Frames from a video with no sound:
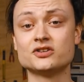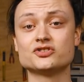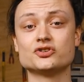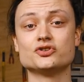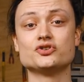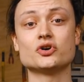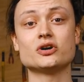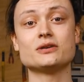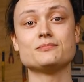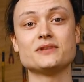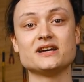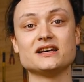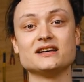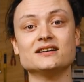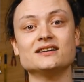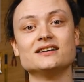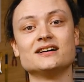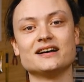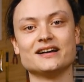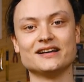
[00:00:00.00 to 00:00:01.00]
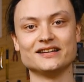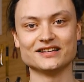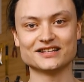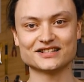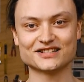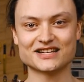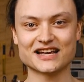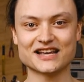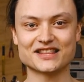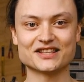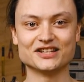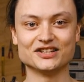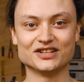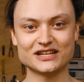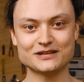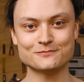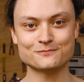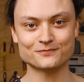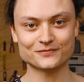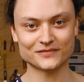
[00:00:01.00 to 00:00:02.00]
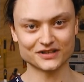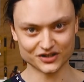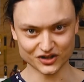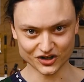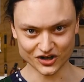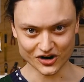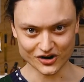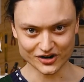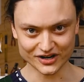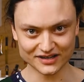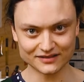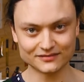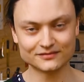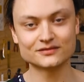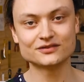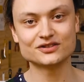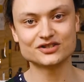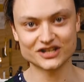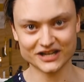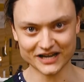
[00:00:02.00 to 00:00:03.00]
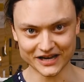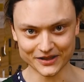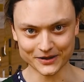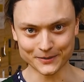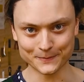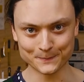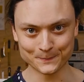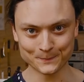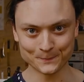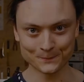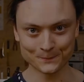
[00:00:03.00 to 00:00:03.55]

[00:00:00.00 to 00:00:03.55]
So join me, and let's take the leap into coding together.